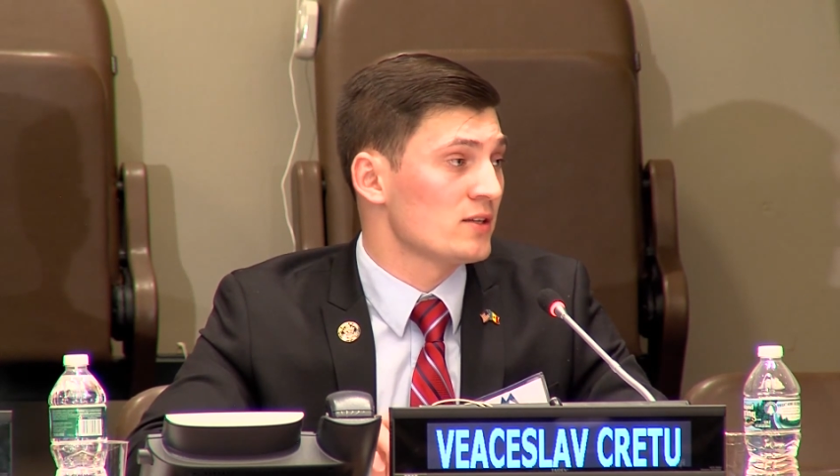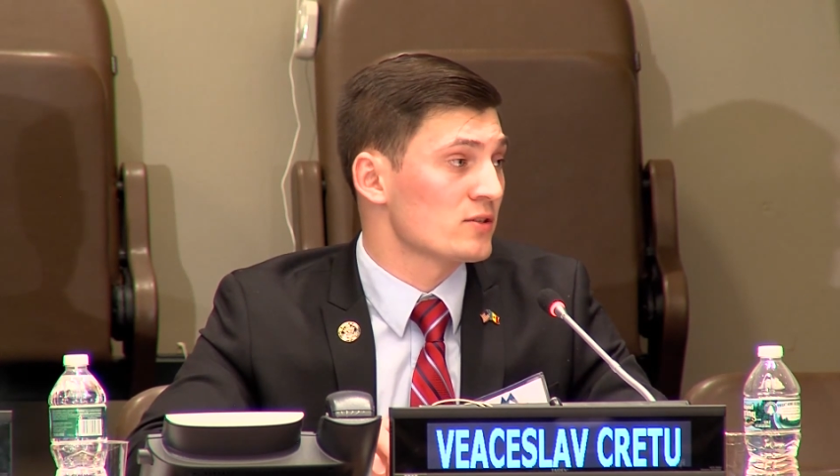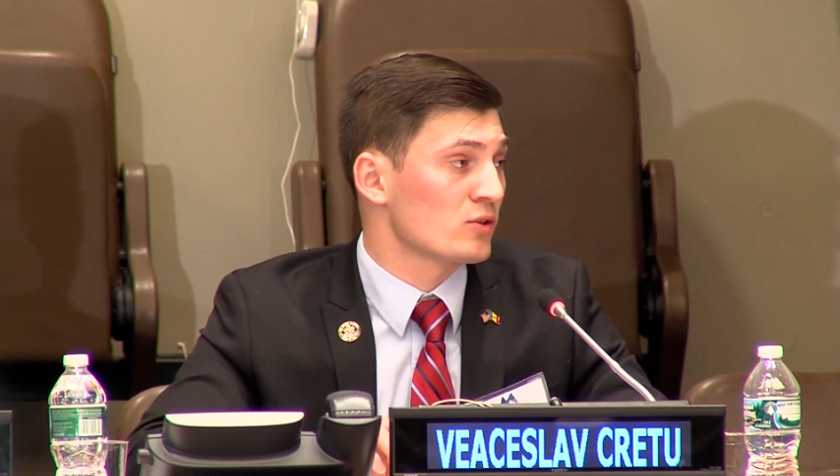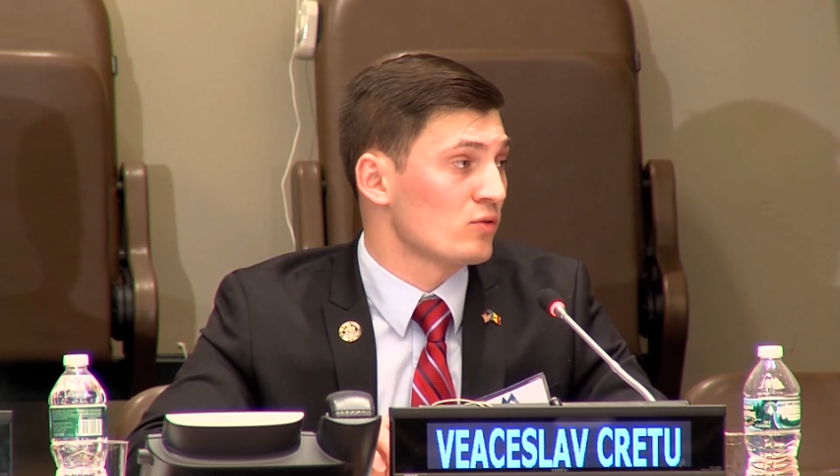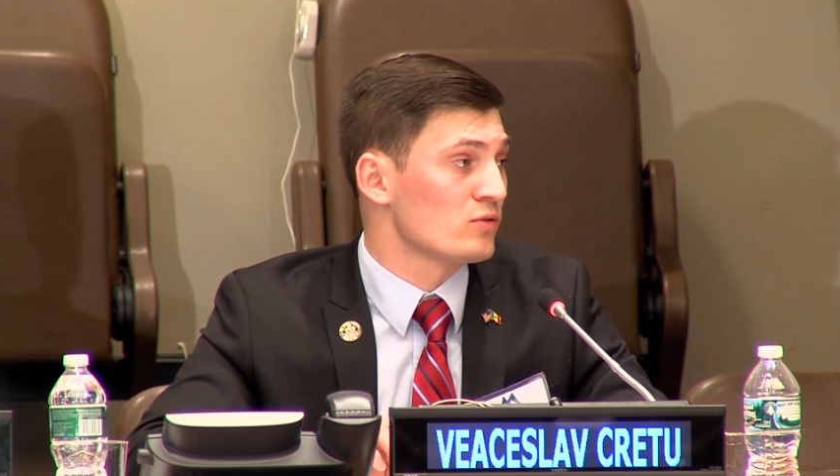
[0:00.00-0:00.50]

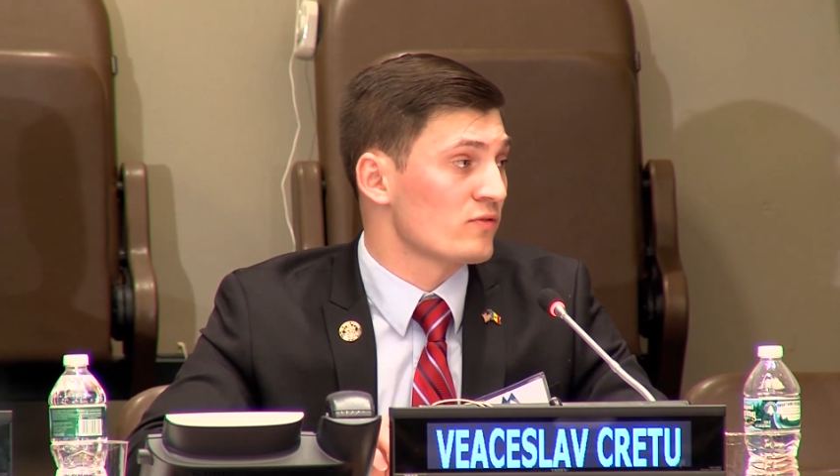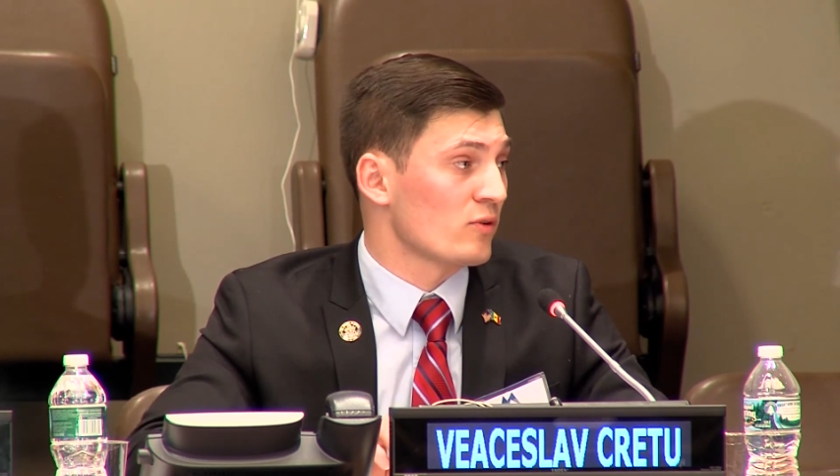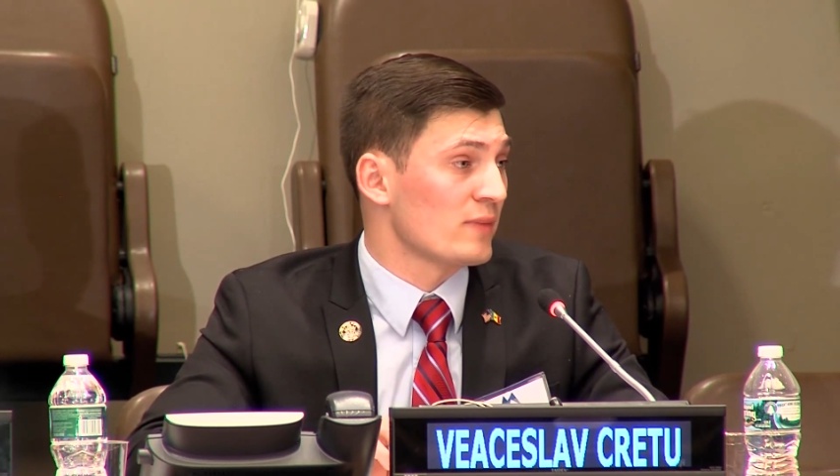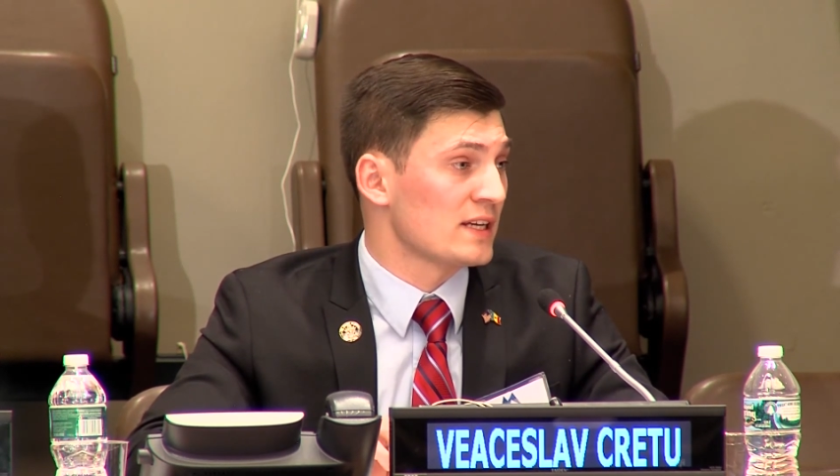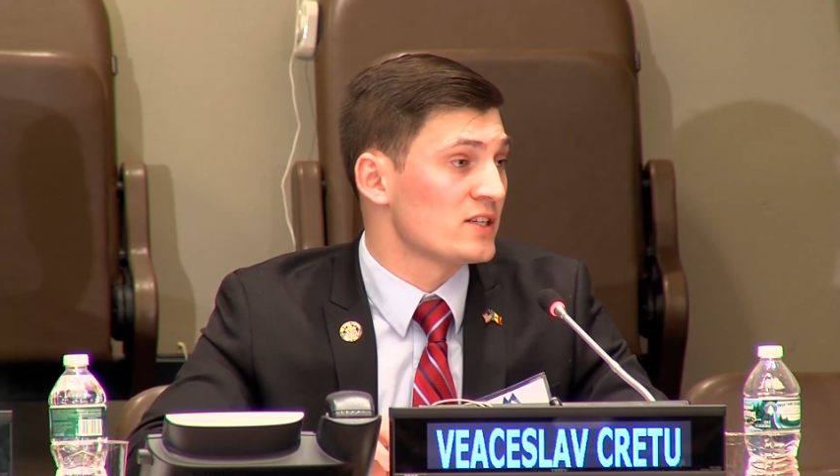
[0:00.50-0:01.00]
schools
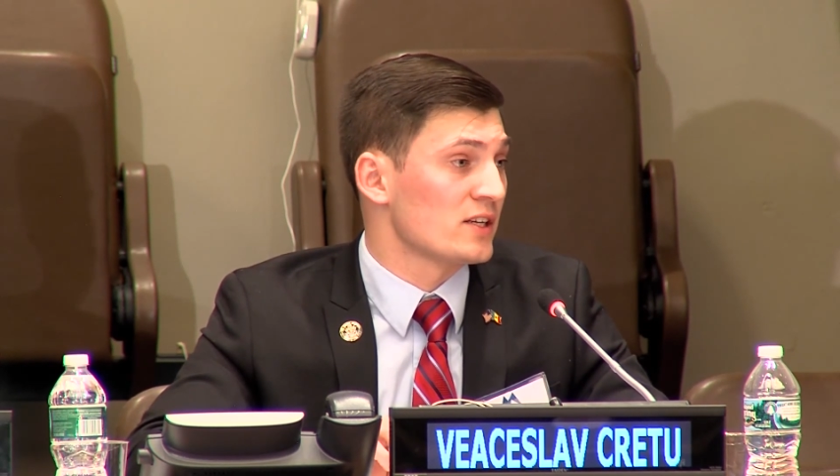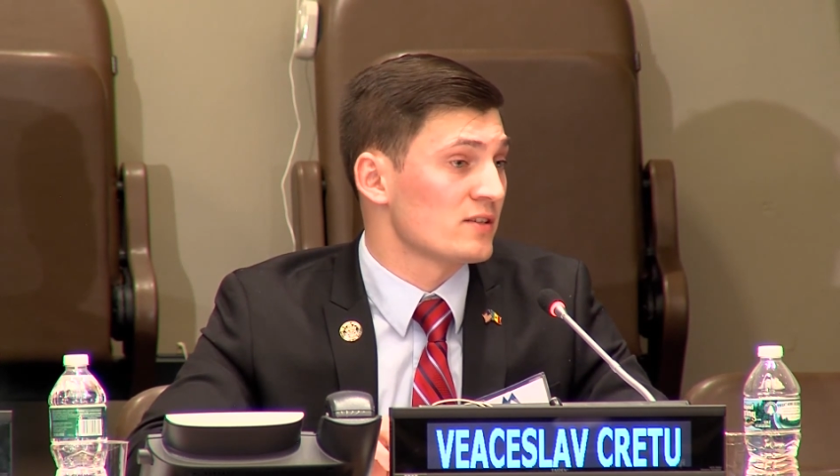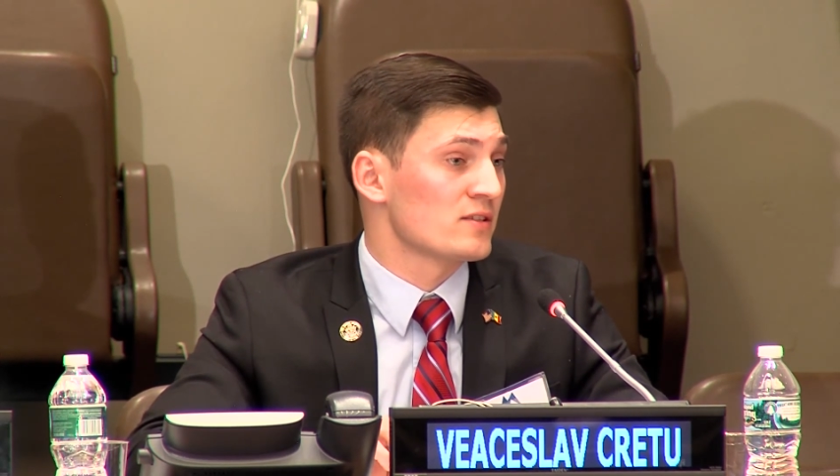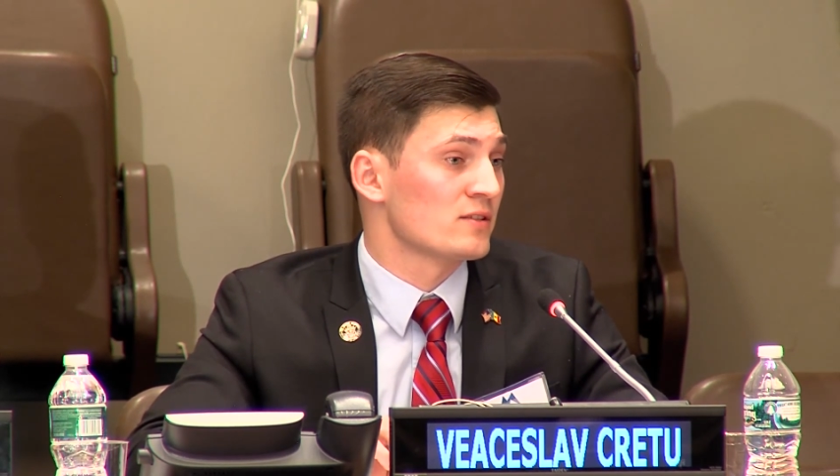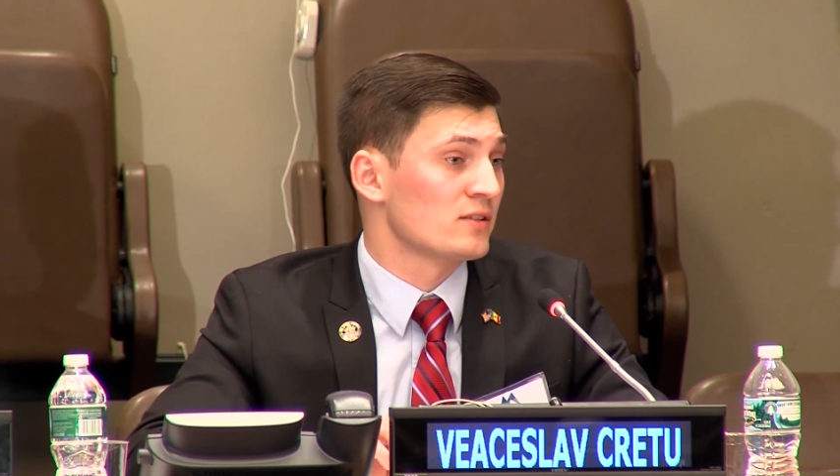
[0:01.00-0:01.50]
from big
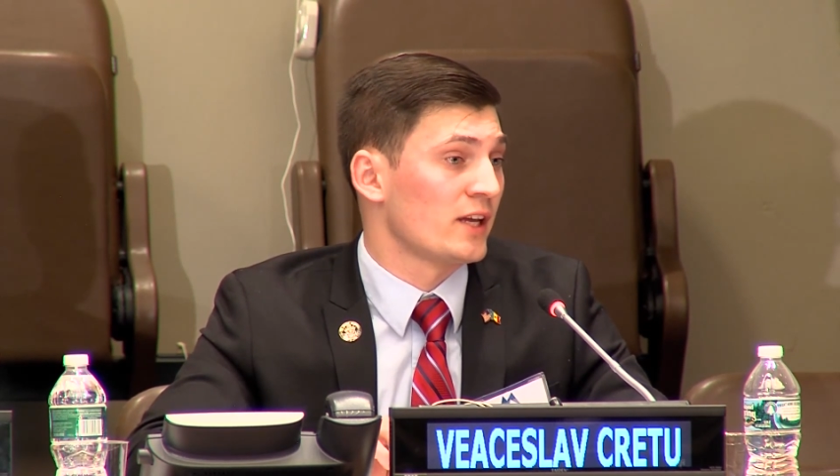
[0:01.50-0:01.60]
cities,